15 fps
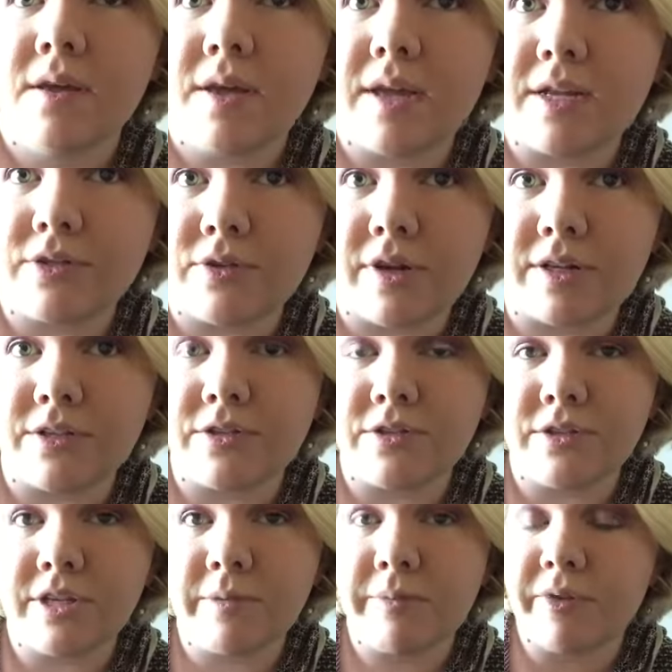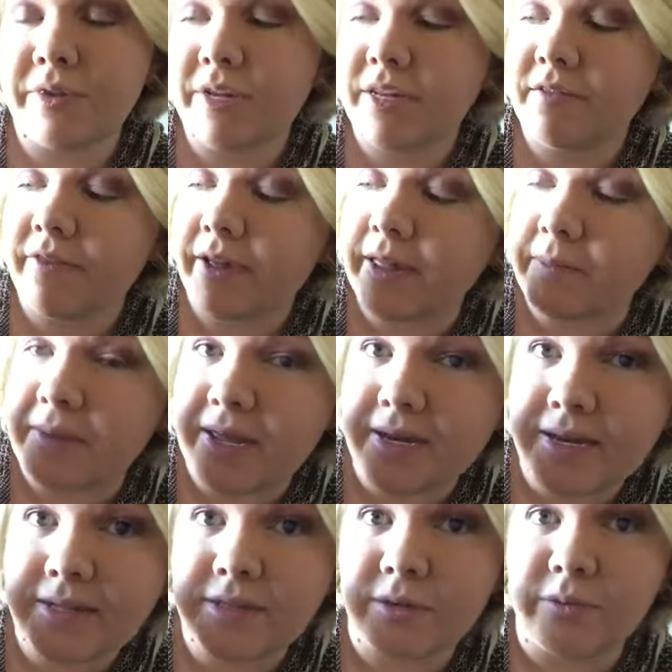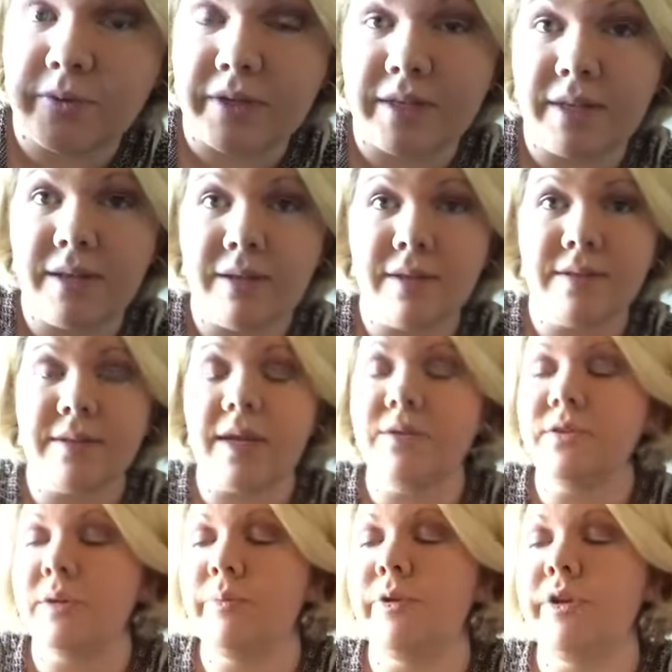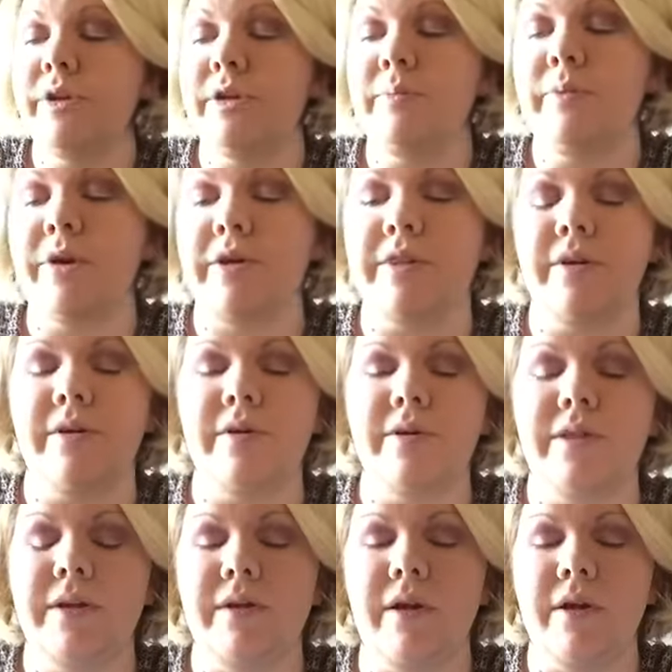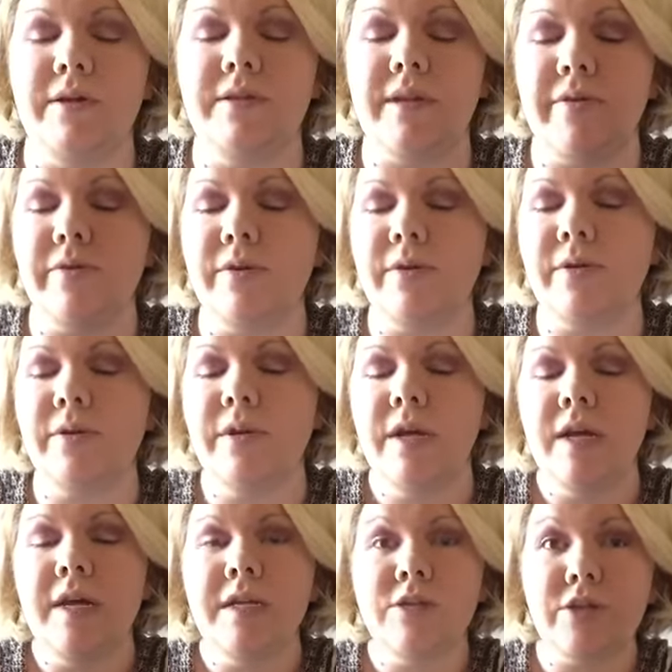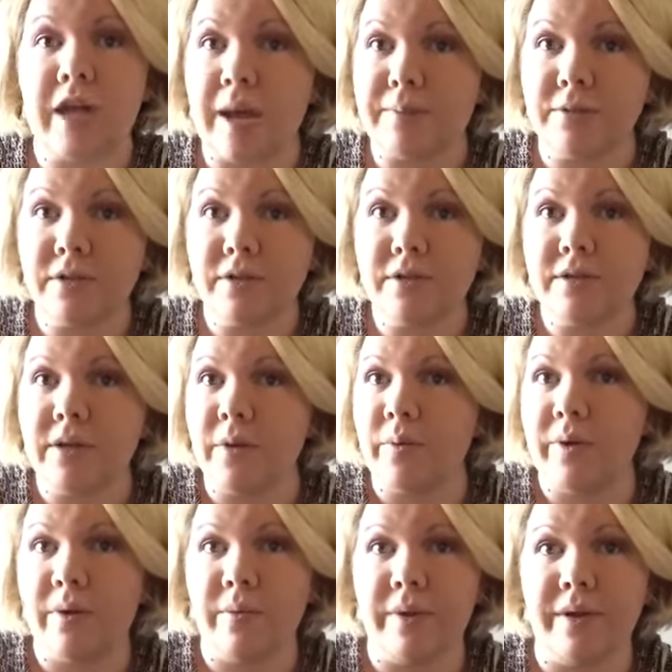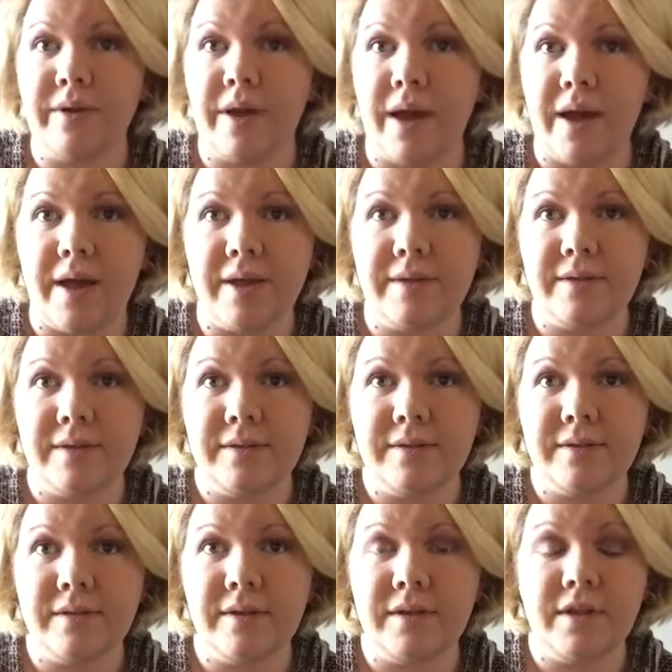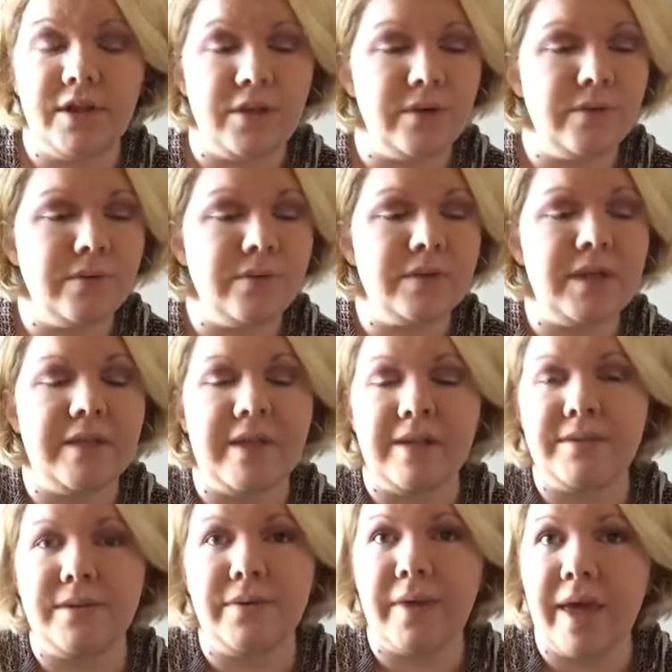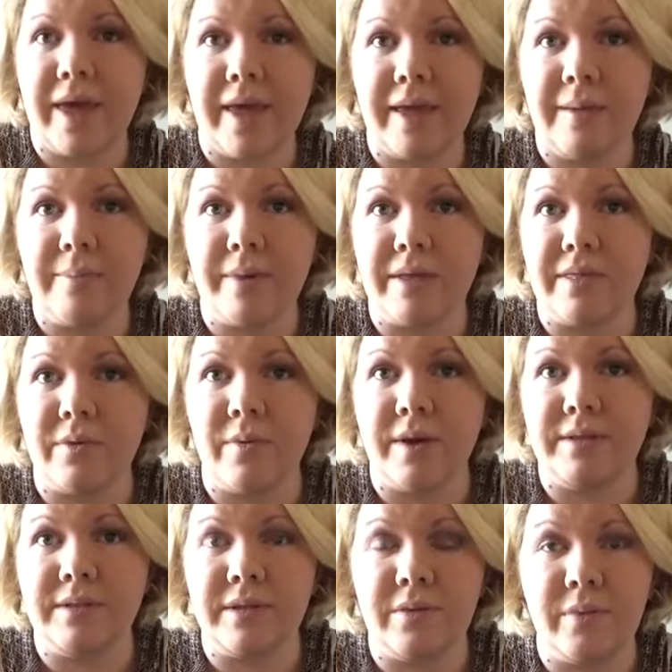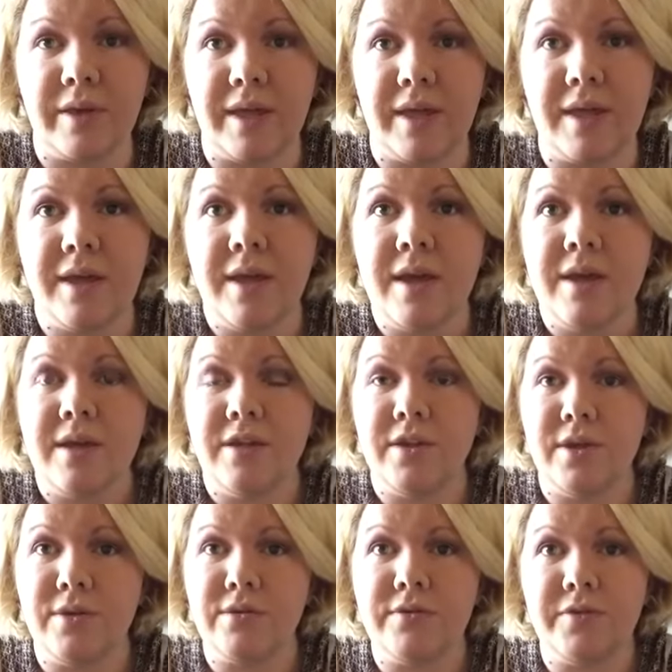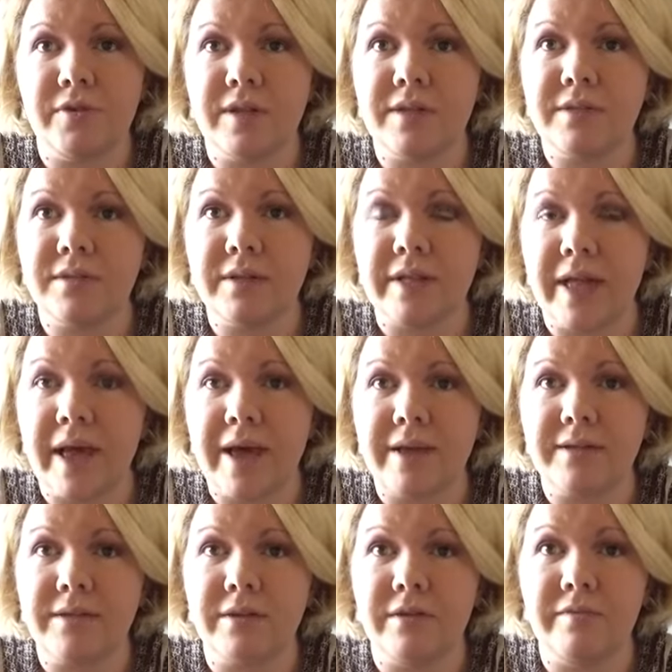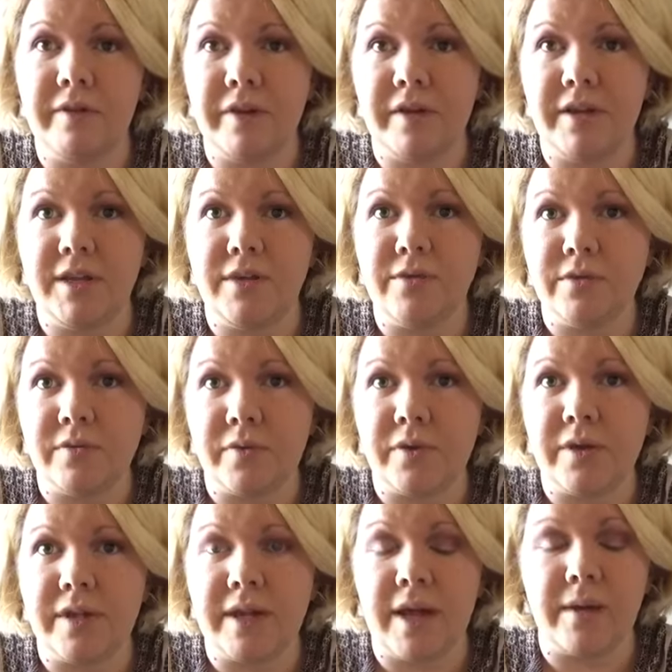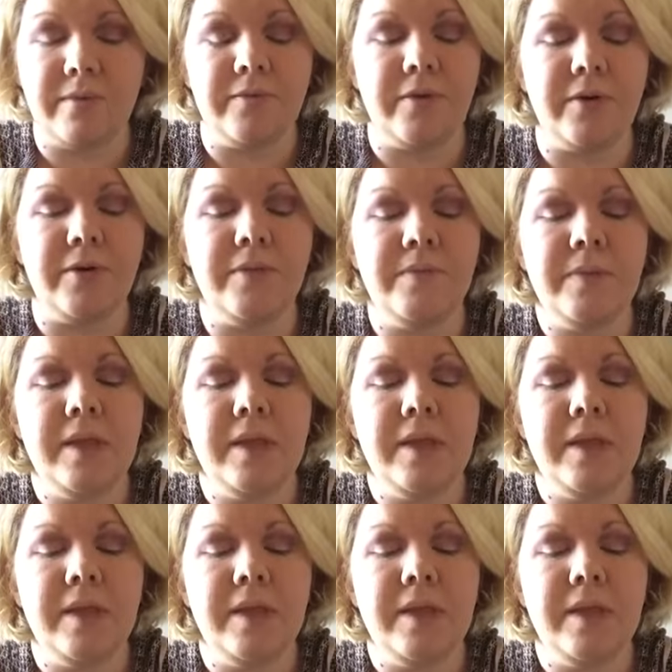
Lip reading: Introduction to Community Development. It's actually a pretty good book. There are several chapters that we will not use, and that's okay, but the ones that we use for this class are very useful and helpful,